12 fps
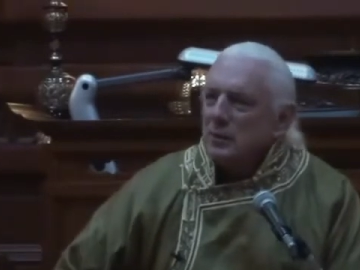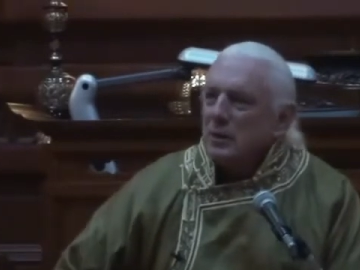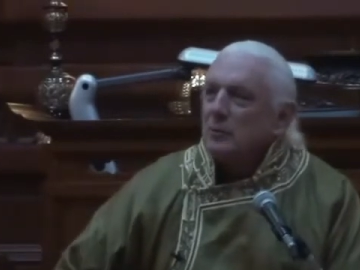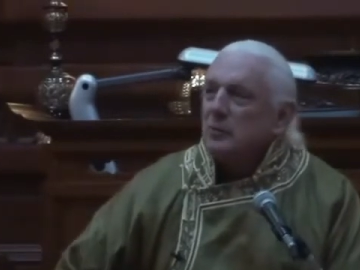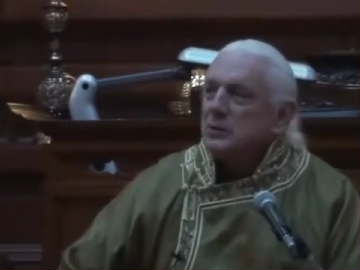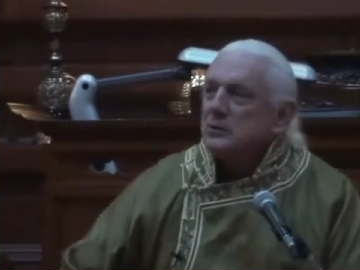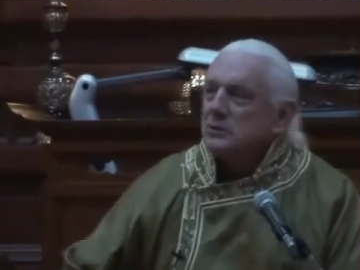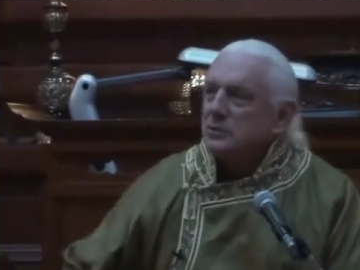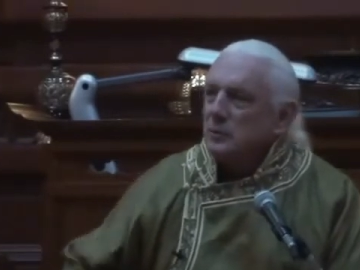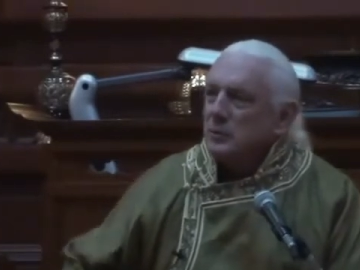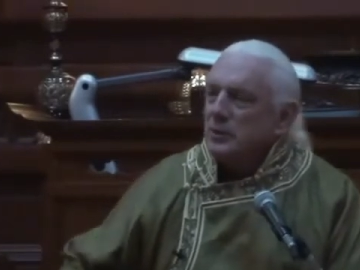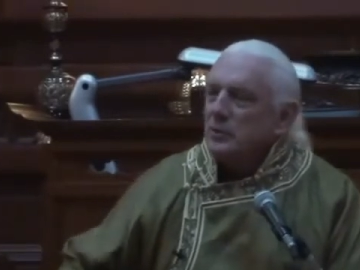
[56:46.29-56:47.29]
My mom
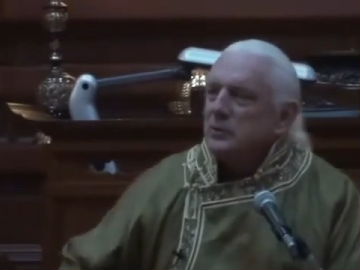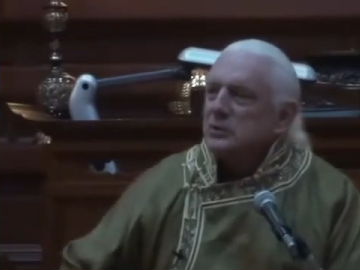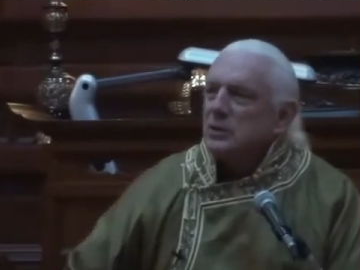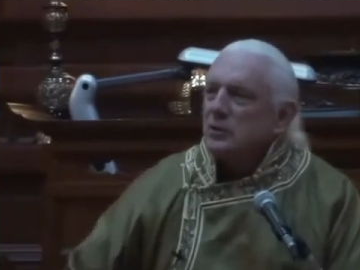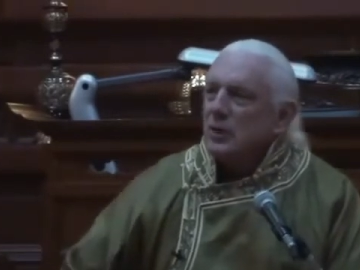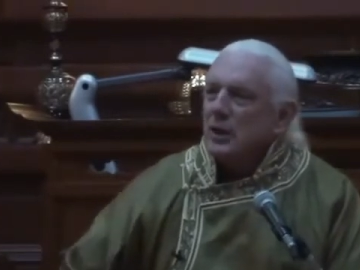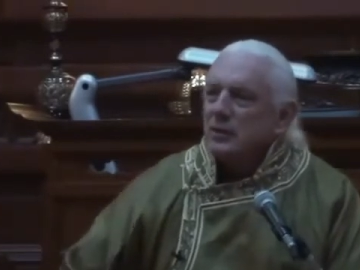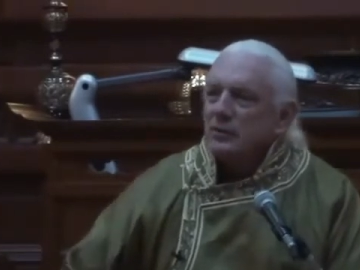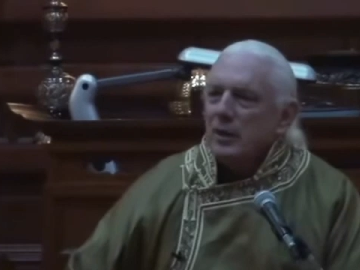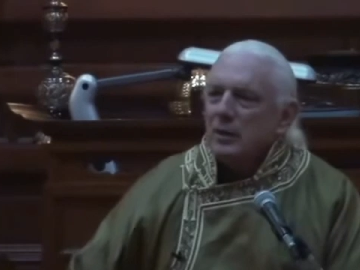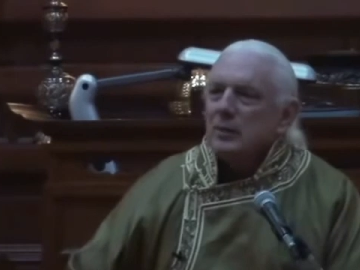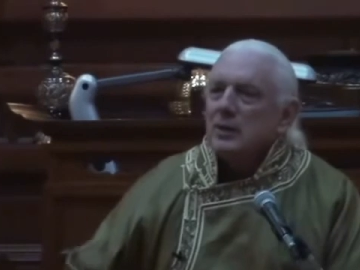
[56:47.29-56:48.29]
was from an
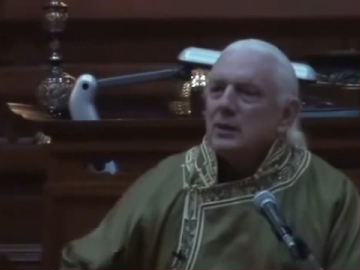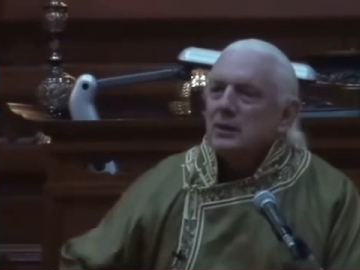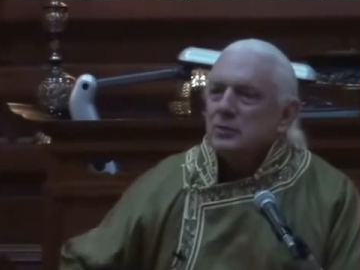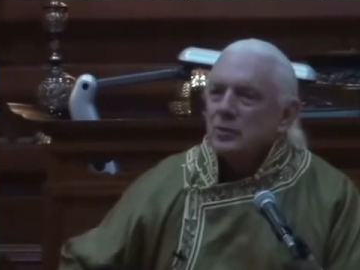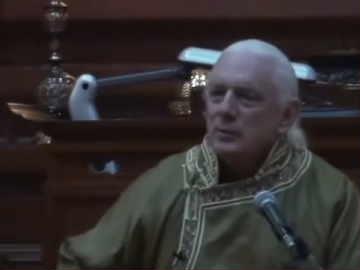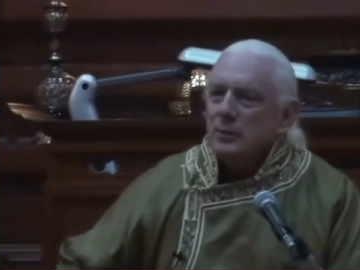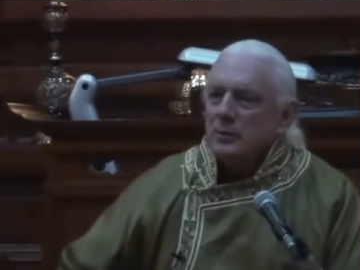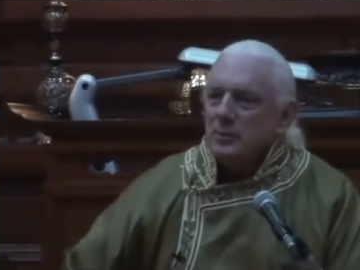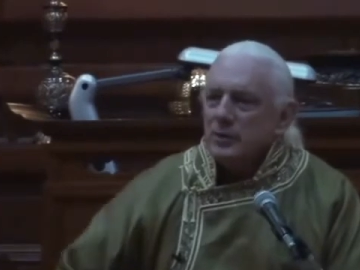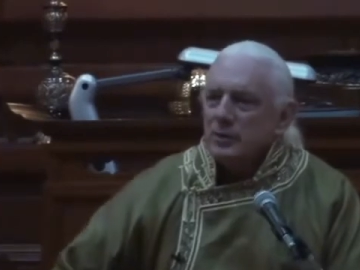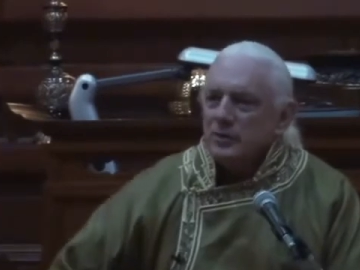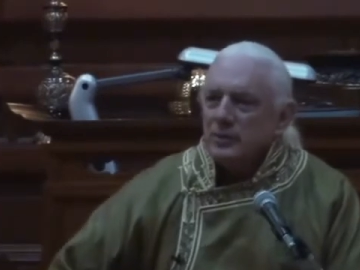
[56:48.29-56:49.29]
aristocratic family,
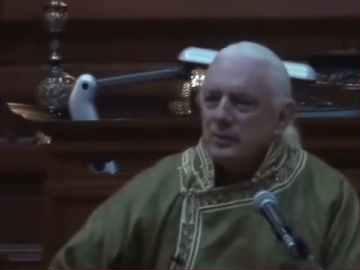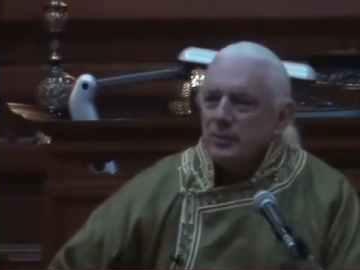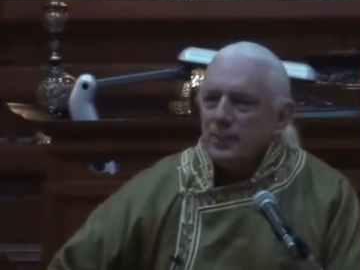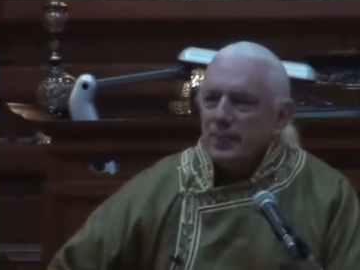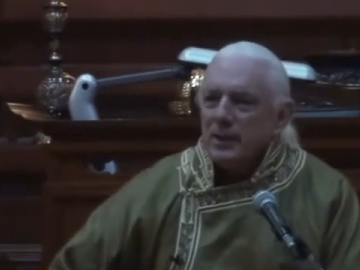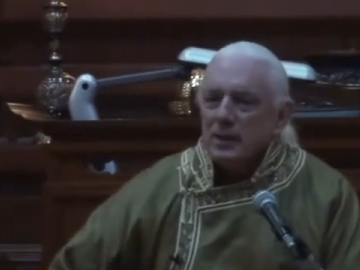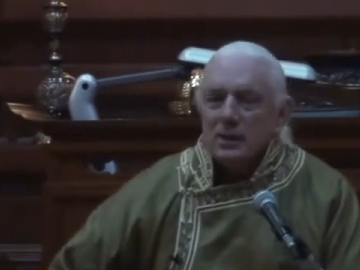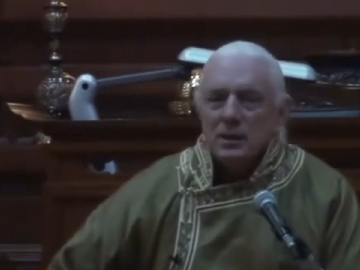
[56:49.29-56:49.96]
extremely beautiful.